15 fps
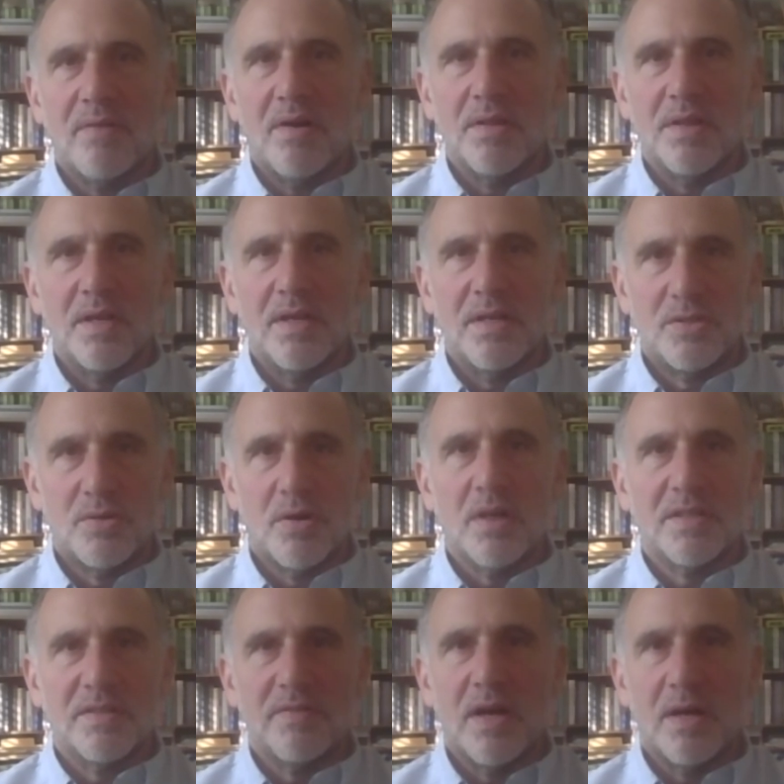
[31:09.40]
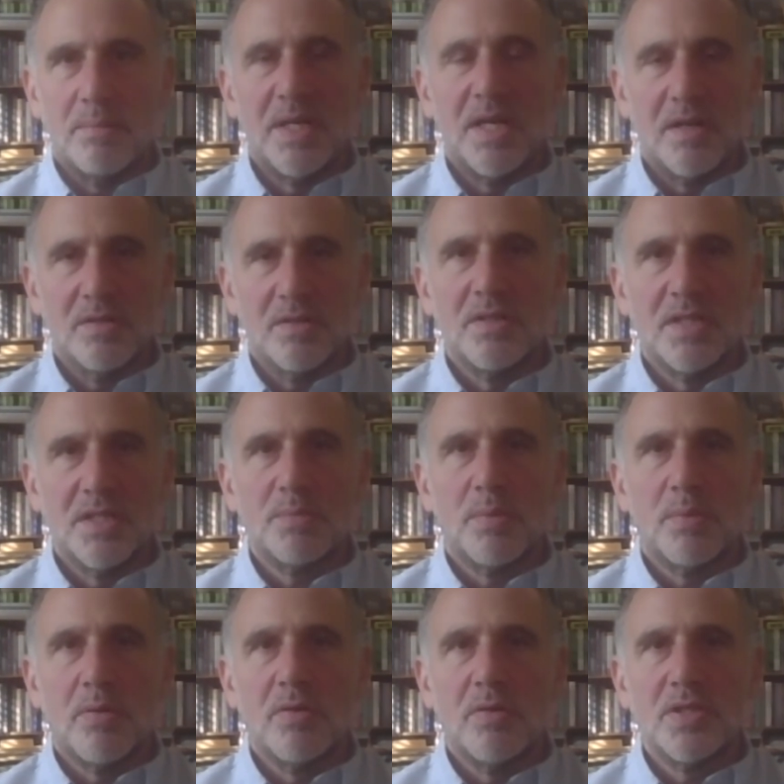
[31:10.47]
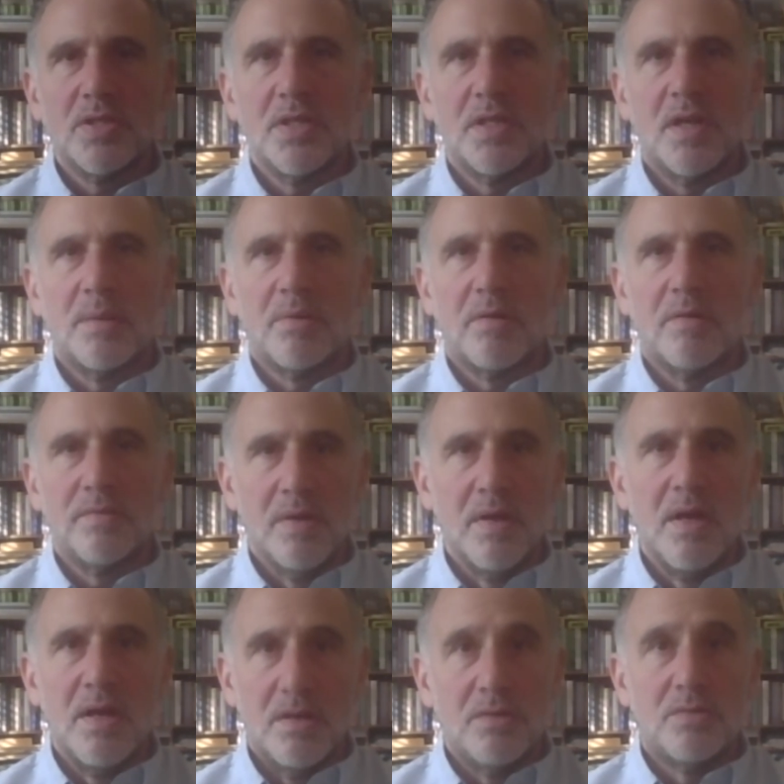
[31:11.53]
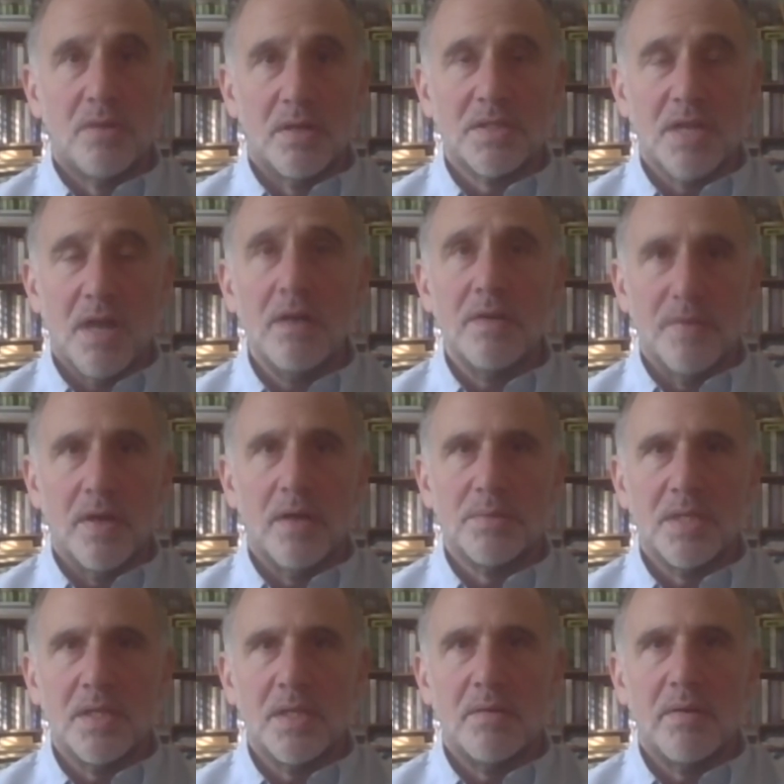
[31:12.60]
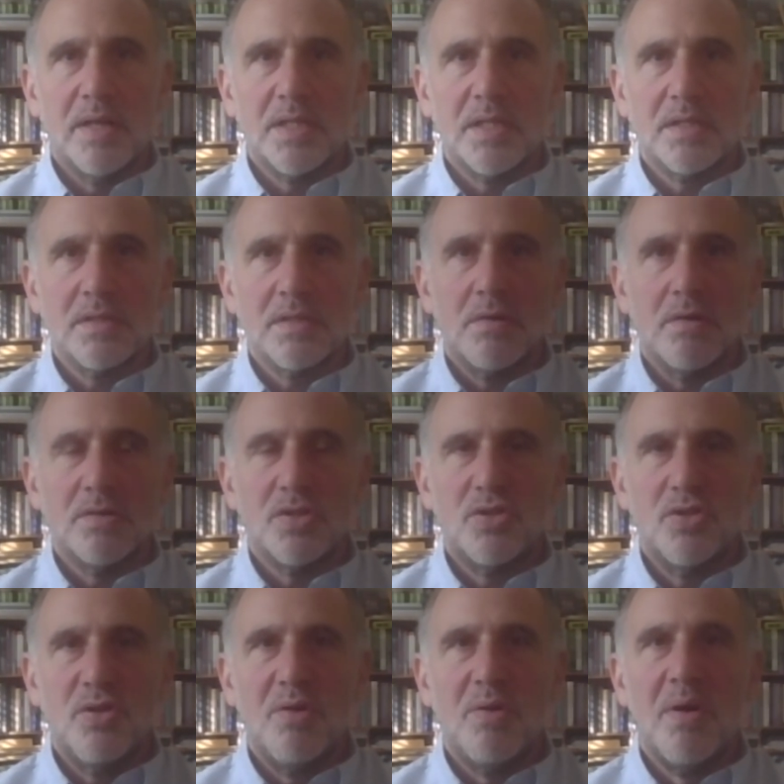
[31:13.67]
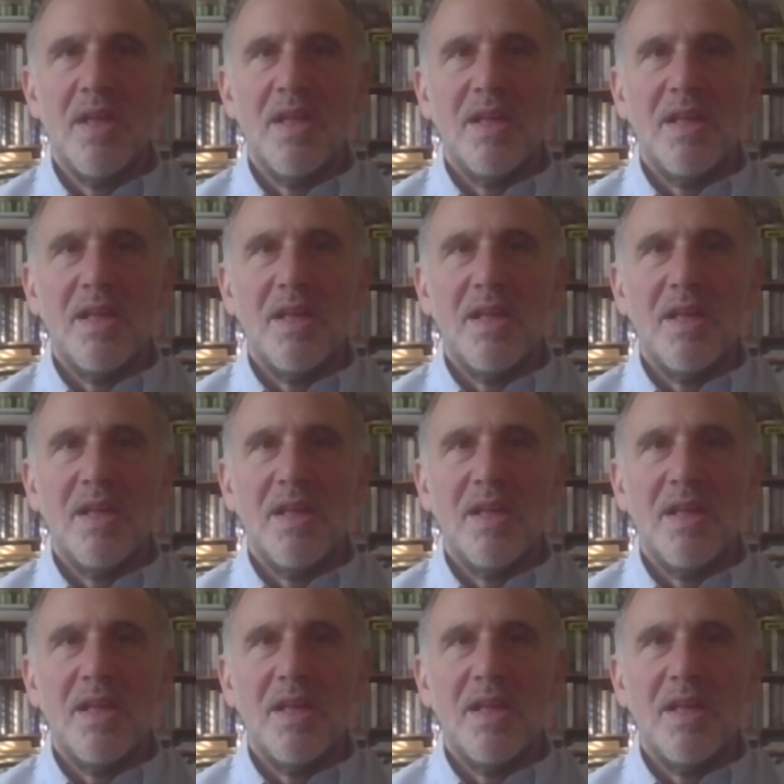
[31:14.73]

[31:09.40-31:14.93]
all the drug development here. So a disproportionate number of new drugs are developed in the U.S. That's, of course, true.